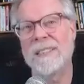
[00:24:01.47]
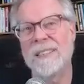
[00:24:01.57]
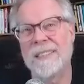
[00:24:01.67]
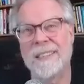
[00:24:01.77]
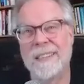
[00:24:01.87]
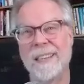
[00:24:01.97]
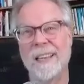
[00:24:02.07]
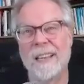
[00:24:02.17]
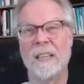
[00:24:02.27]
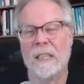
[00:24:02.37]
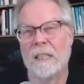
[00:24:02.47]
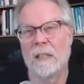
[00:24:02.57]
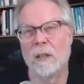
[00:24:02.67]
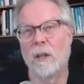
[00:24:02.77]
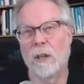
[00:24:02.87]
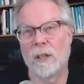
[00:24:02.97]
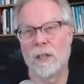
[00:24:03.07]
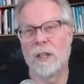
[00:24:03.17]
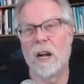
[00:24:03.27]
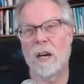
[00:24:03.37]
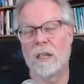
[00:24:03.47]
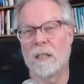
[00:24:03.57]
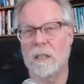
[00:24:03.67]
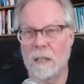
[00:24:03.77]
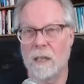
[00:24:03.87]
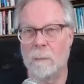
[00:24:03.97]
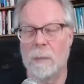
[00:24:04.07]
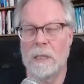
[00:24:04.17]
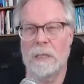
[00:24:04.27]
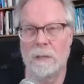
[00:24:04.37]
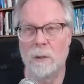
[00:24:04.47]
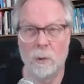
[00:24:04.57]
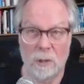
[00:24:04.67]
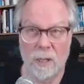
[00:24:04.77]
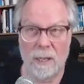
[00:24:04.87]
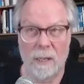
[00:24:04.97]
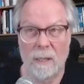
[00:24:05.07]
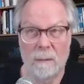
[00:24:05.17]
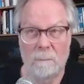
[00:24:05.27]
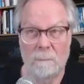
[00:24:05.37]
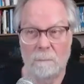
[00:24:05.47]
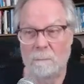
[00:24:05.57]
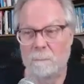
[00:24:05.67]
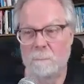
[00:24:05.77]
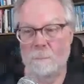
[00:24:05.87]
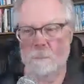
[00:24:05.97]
the Lawn and Garden Club newsletter. The way